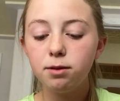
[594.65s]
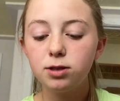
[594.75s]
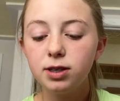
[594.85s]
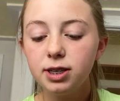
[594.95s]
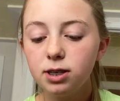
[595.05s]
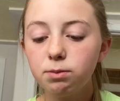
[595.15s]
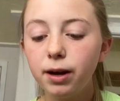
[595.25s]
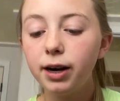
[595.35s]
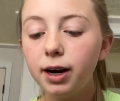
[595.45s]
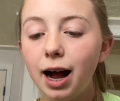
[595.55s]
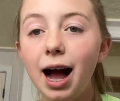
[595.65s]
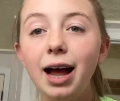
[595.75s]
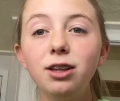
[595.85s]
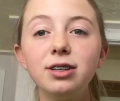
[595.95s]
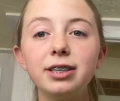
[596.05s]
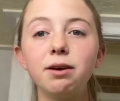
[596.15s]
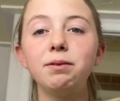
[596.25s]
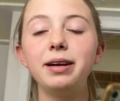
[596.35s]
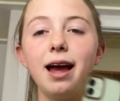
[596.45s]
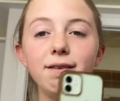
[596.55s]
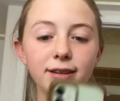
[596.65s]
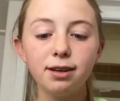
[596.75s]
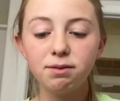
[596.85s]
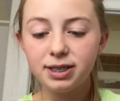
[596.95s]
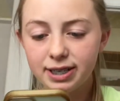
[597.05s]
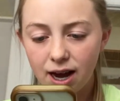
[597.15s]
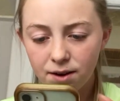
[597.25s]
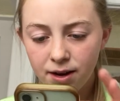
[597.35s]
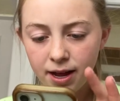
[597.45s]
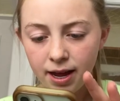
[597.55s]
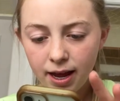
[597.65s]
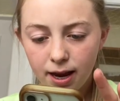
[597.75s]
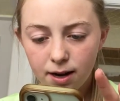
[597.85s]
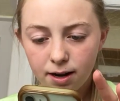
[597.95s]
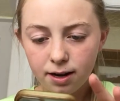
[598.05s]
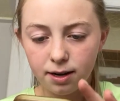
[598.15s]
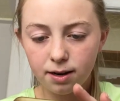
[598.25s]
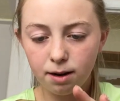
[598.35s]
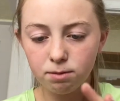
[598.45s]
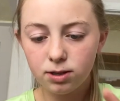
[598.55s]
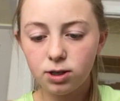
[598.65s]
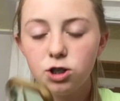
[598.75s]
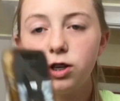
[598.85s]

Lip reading: So this is what her eye looked like when everything went down. And I'm just gonna show